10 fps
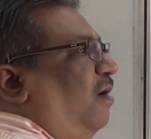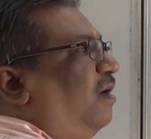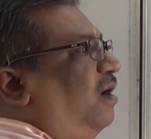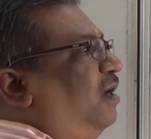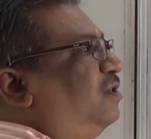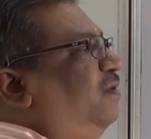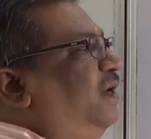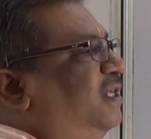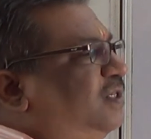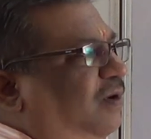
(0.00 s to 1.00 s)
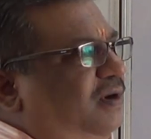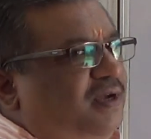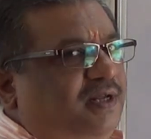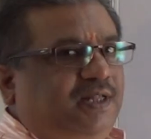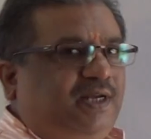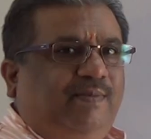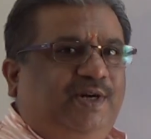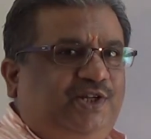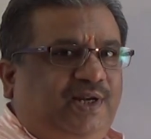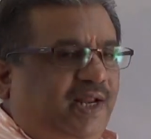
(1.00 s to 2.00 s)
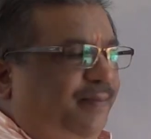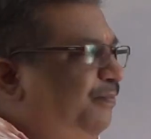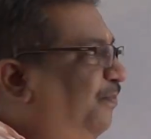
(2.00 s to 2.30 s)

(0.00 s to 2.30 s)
or also it is called the commercial name.